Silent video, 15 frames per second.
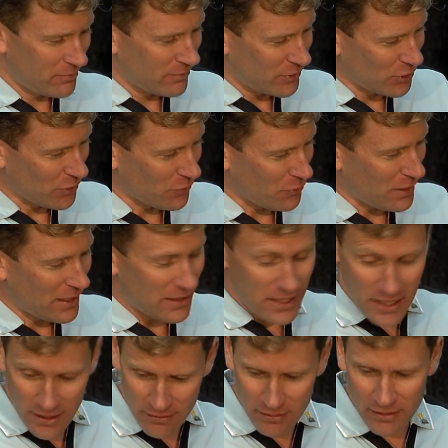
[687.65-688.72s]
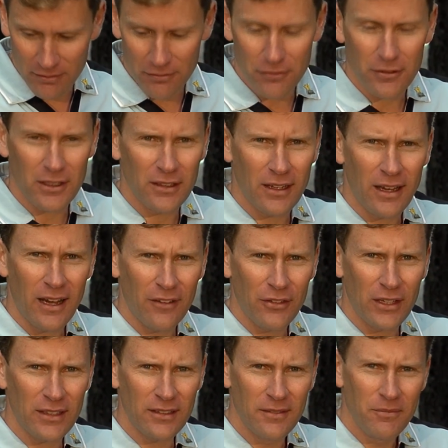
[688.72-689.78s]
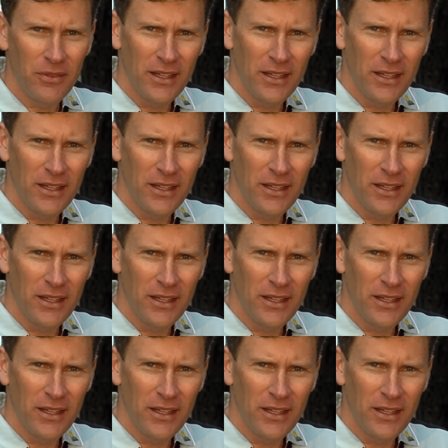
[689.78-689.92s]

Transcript: sort of around here in Fred the half head,